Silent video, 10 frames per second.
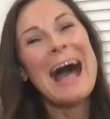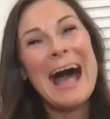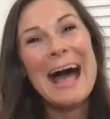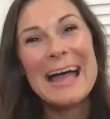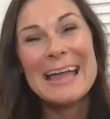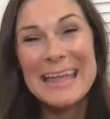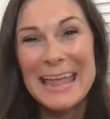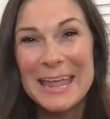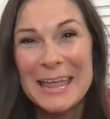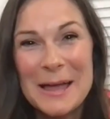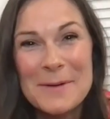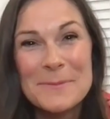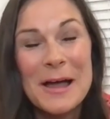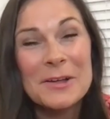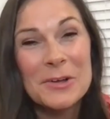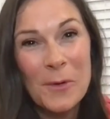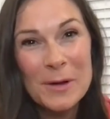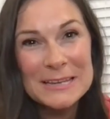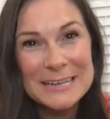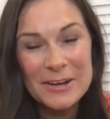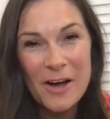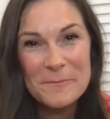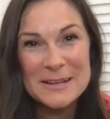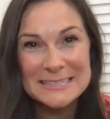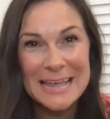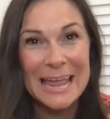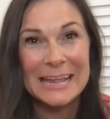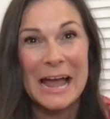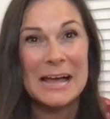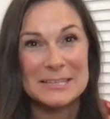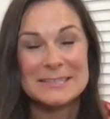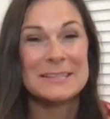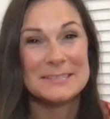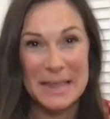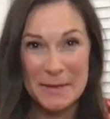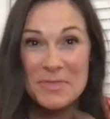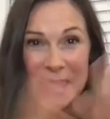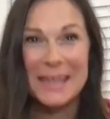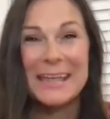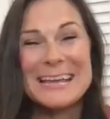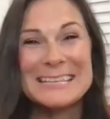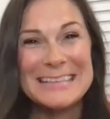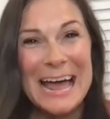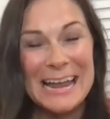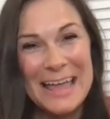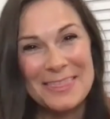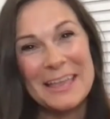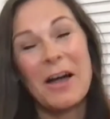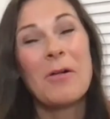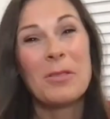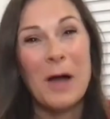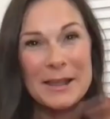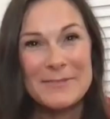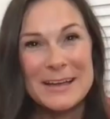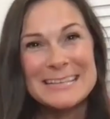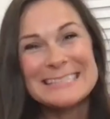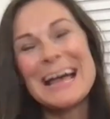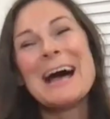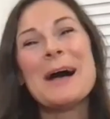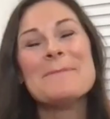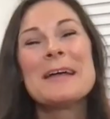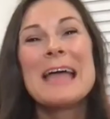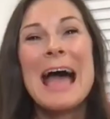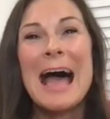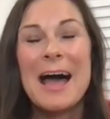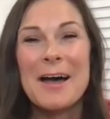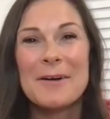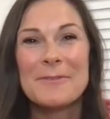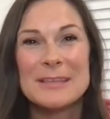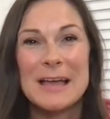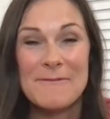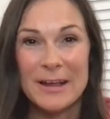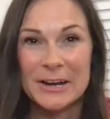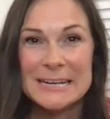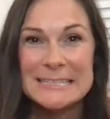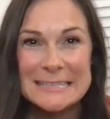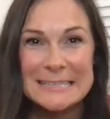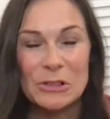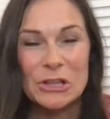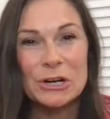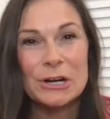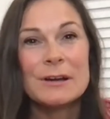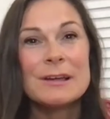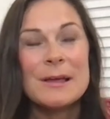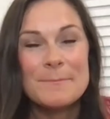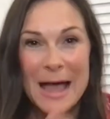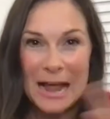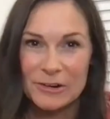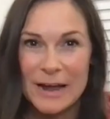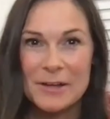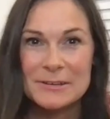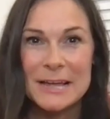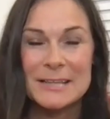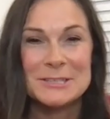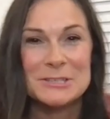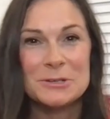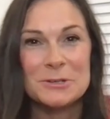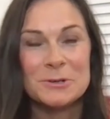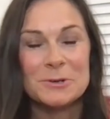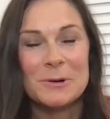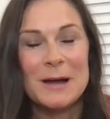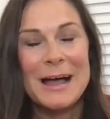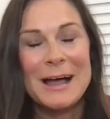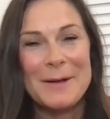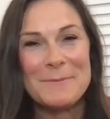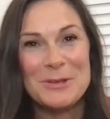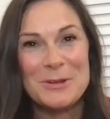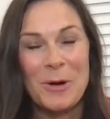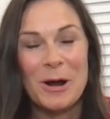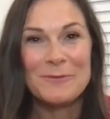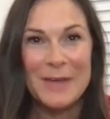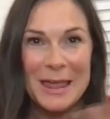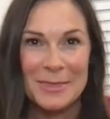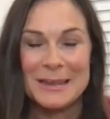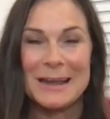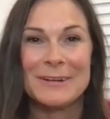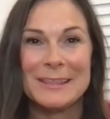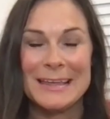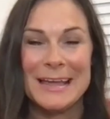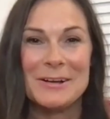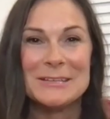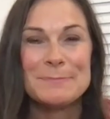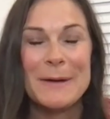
I am going to kick off by saying as the same thing is that I think a lot of us have a very similar background as to our faith and everything else.